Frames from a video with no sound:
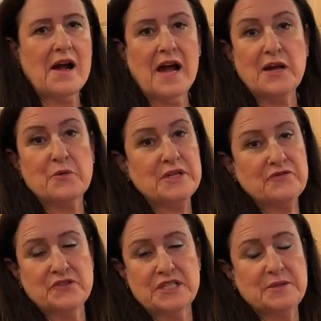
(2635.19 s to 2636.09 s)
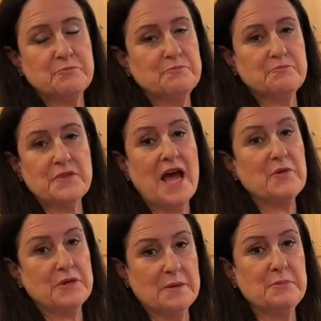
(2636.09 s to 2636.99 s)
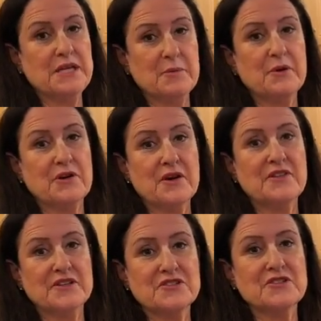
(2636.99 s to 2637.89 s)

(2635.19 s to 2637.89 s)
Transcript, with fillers: I would even eat, I would eat peanut butter on this.